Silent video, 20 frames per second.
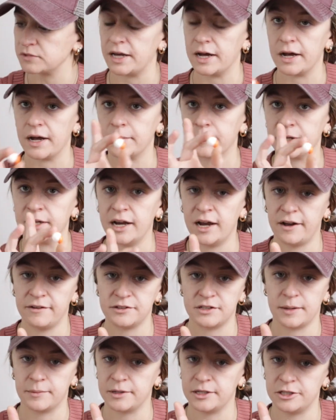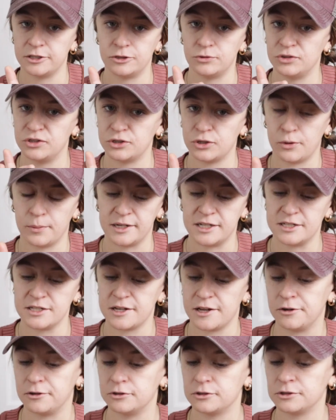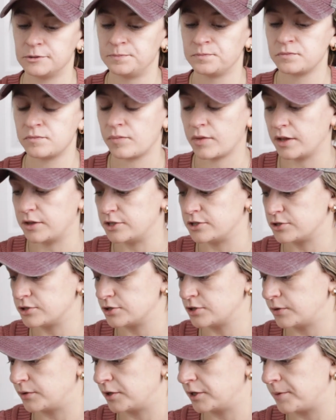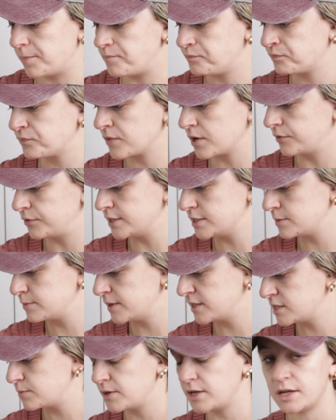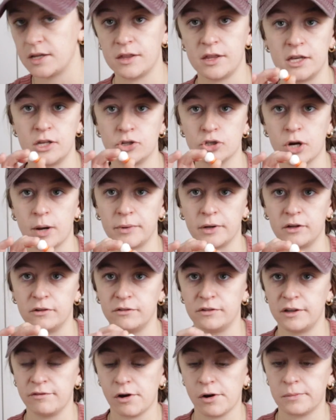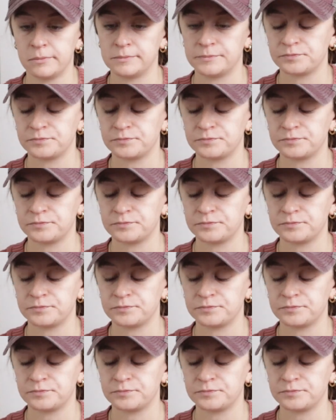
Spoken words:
Yeah, I'm gonna do so many Skittles. These are so good. This must be the tropical flavor.